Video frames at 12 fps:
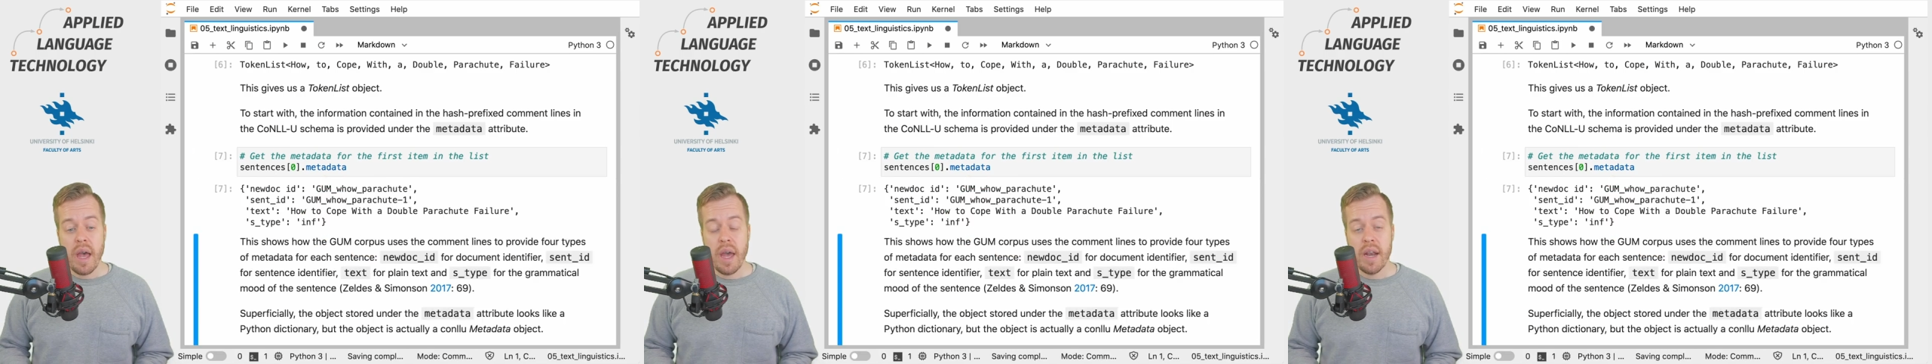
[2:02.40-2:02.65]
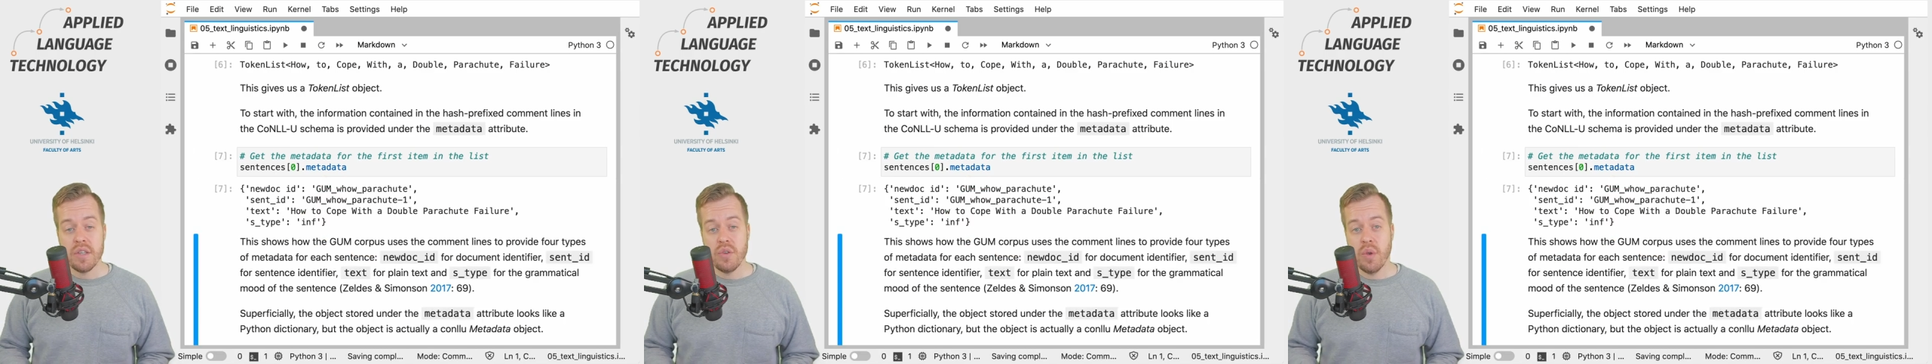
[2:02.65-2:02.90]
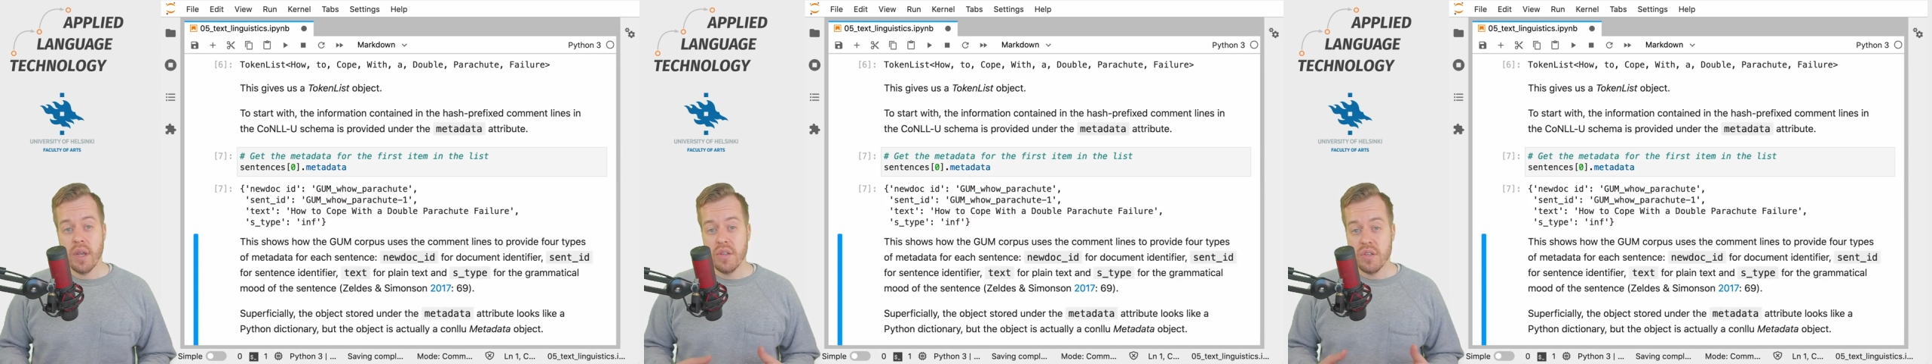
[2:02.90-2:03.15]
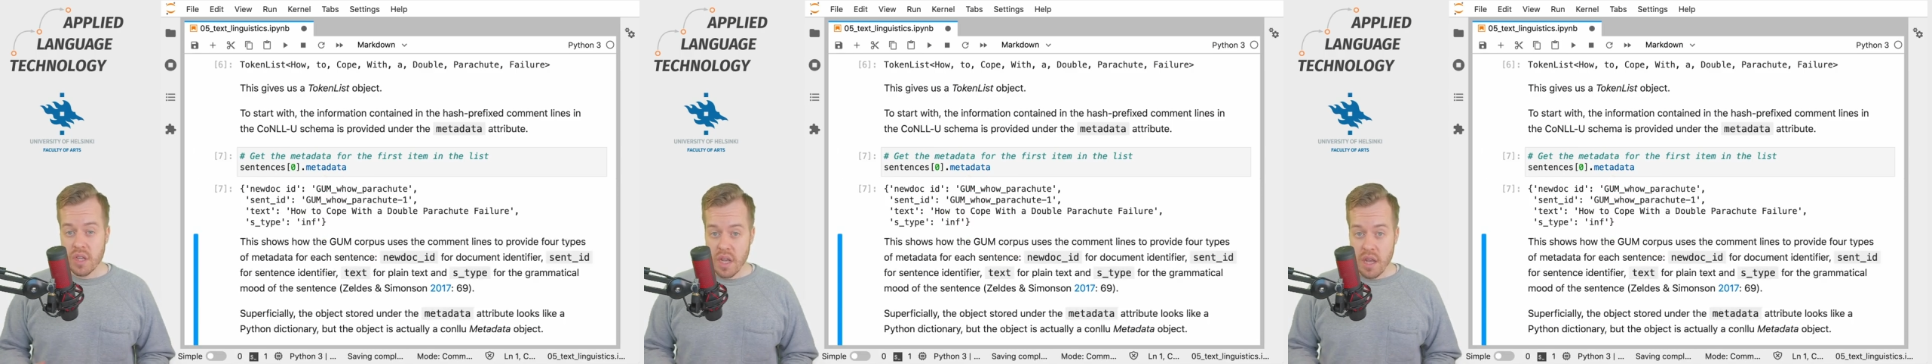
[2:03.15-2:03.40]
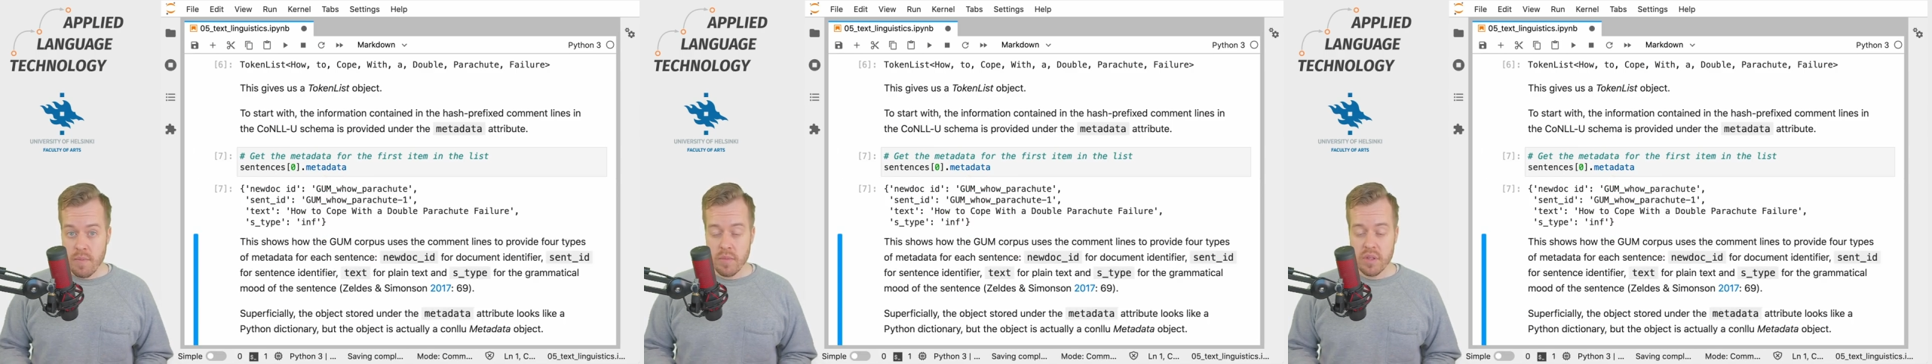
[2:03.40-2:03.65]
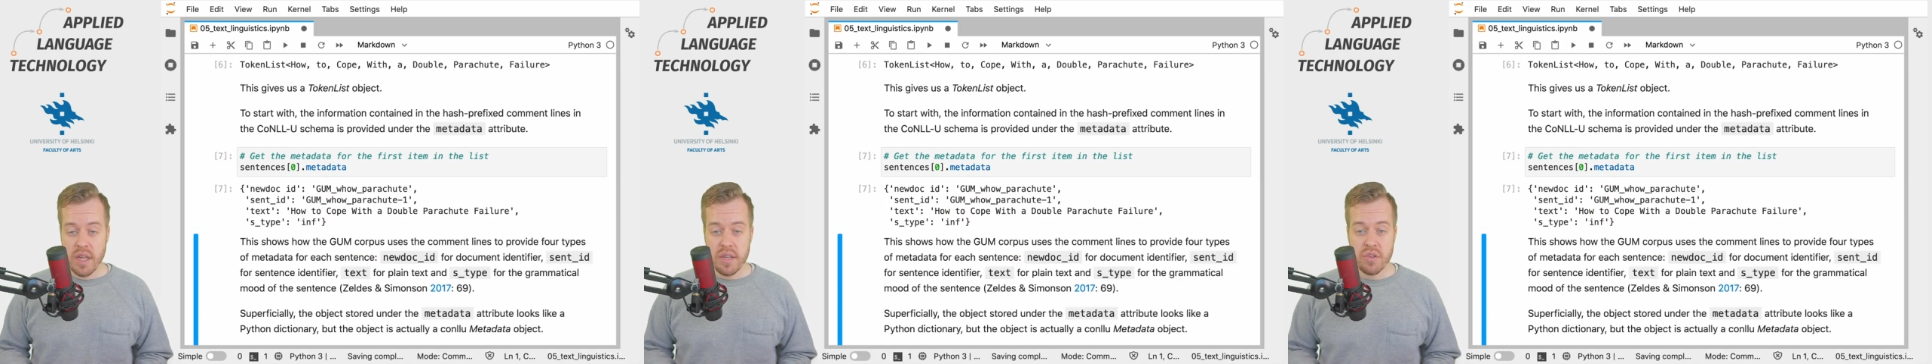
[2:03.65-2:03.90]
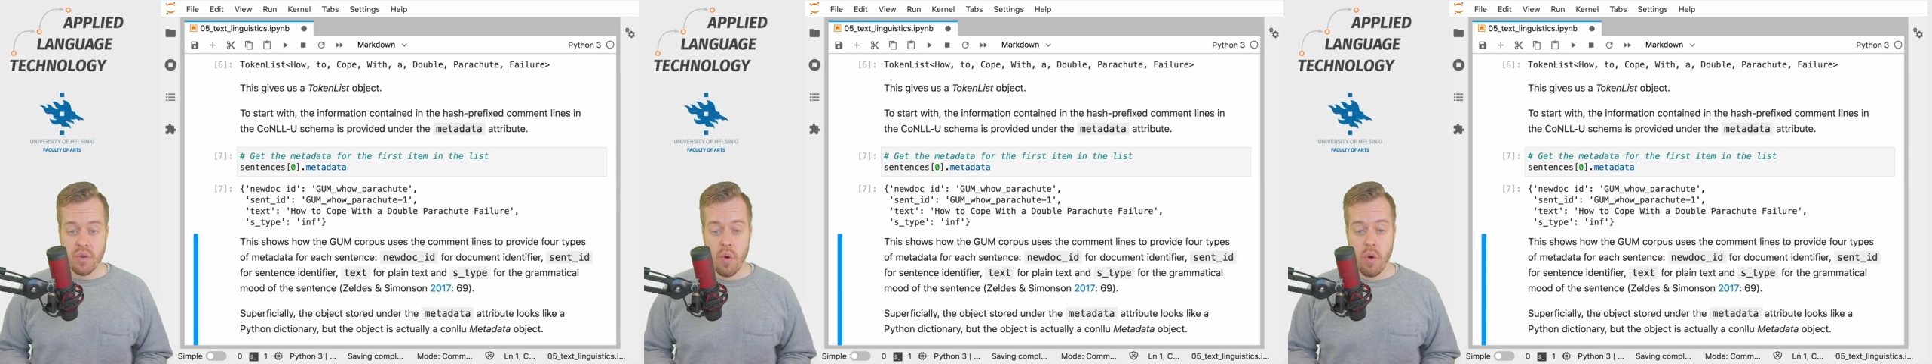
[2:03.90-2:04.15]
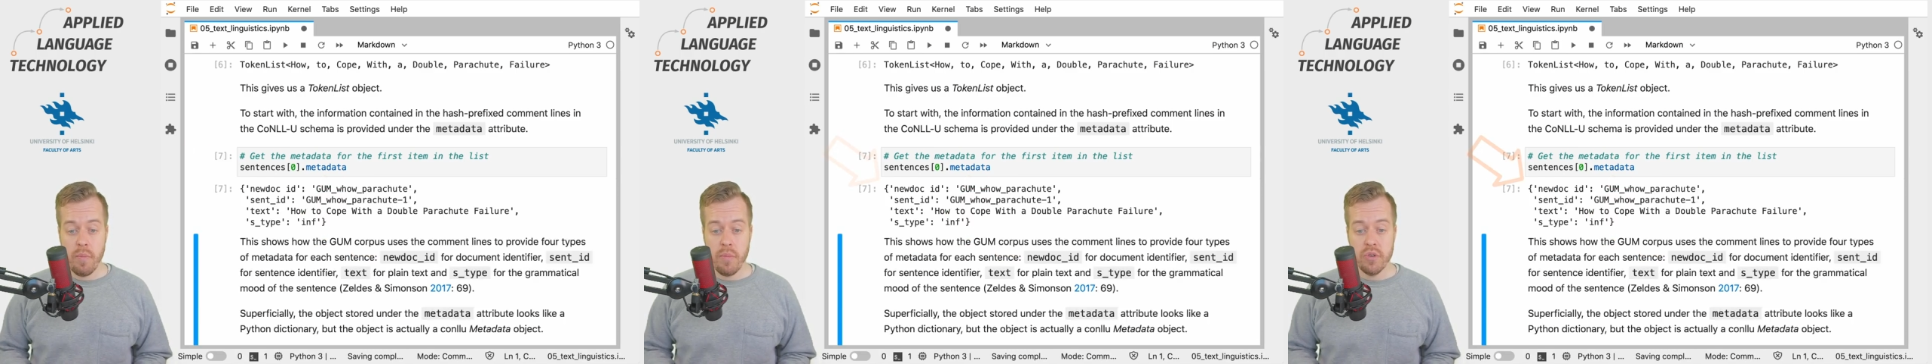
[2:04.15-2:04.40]
And as you can see, this
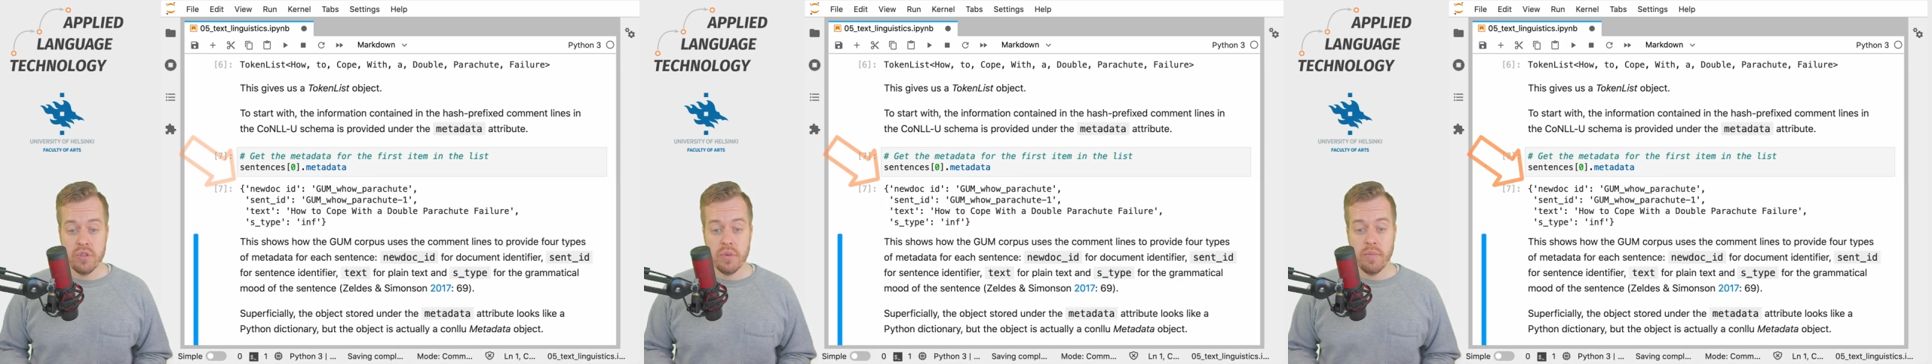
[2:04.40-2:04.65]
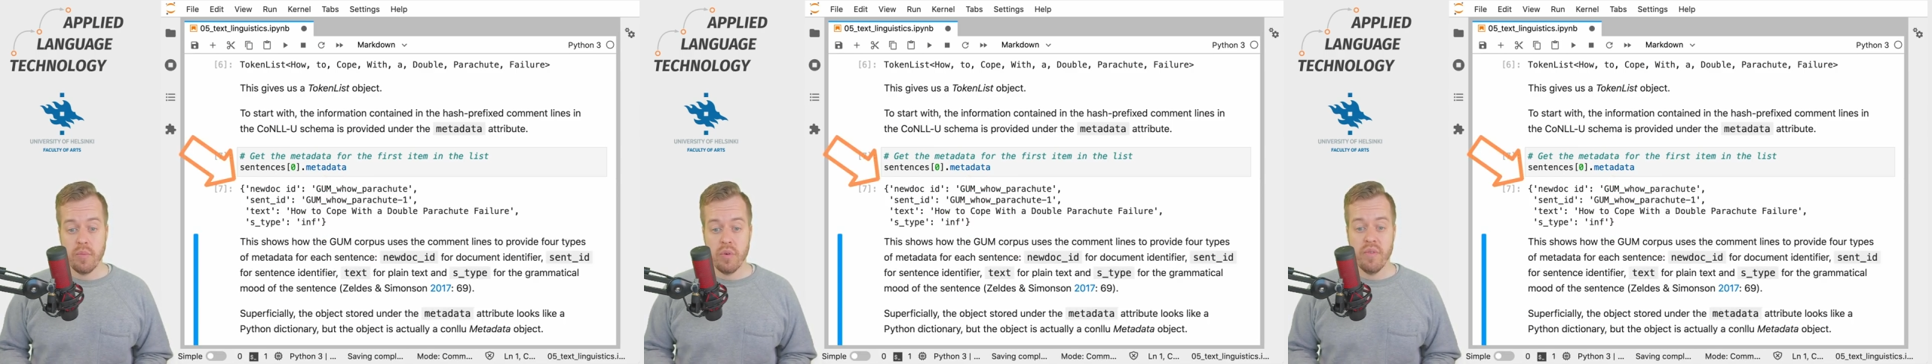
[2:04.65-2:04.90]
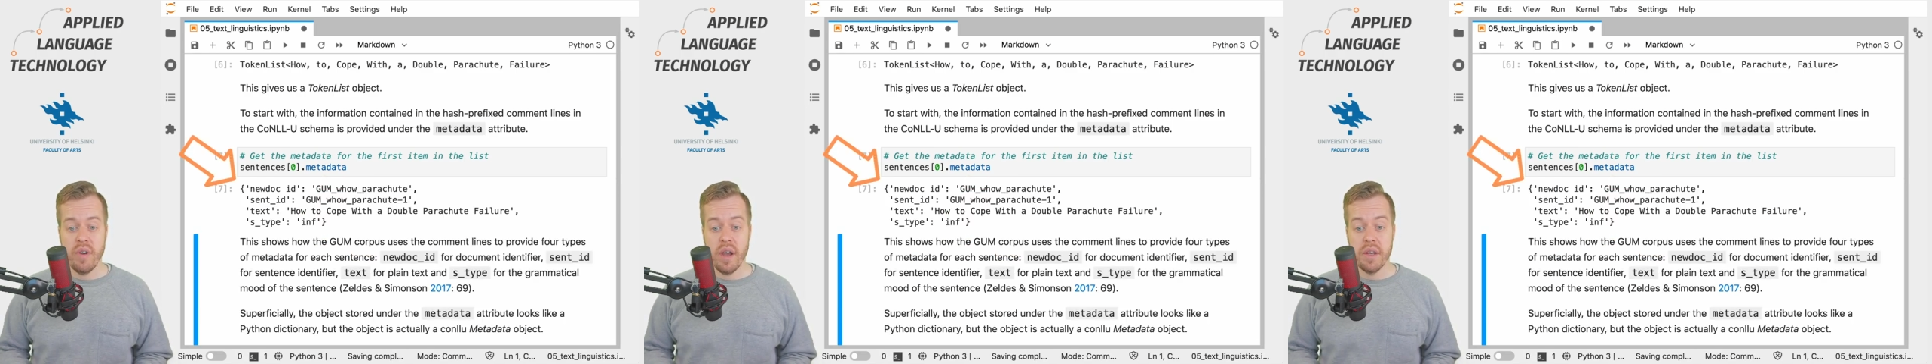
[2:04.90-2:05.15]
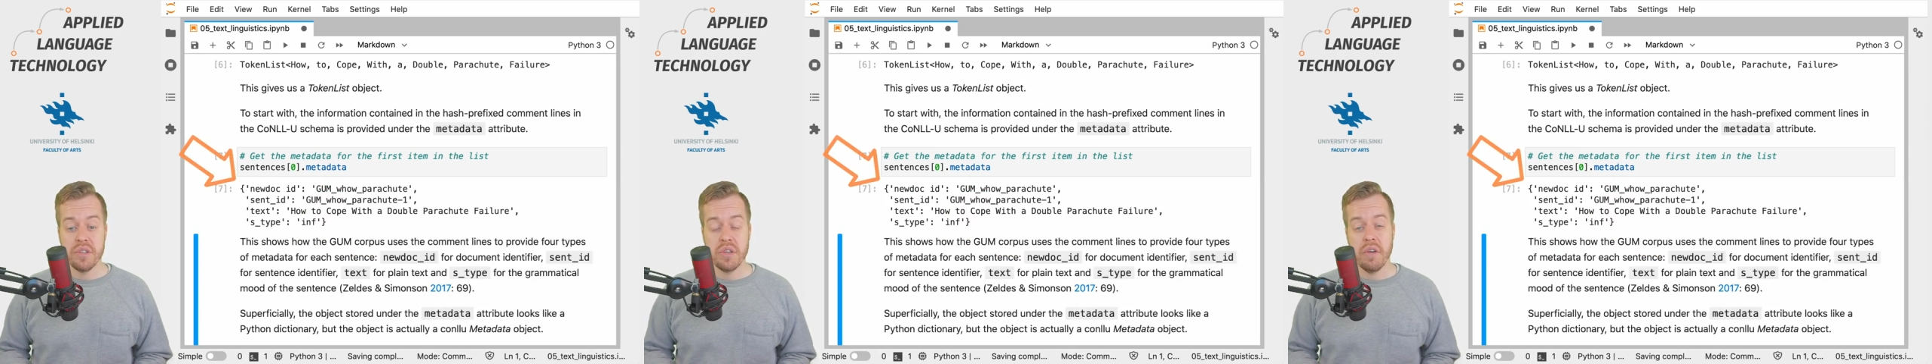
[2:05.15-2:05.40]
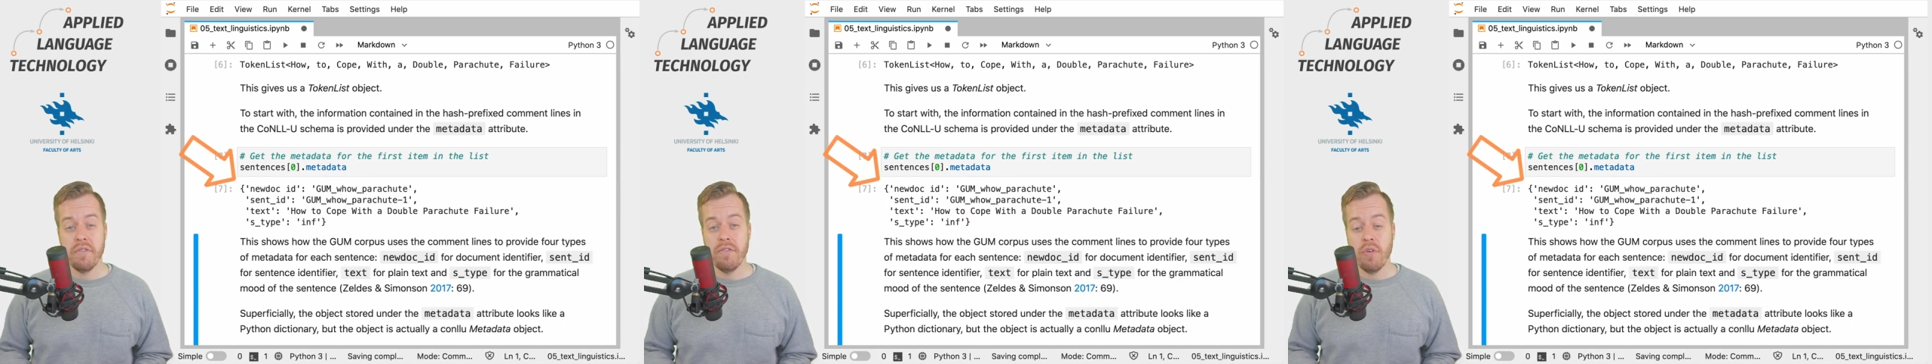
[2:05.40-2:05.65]
corpus provides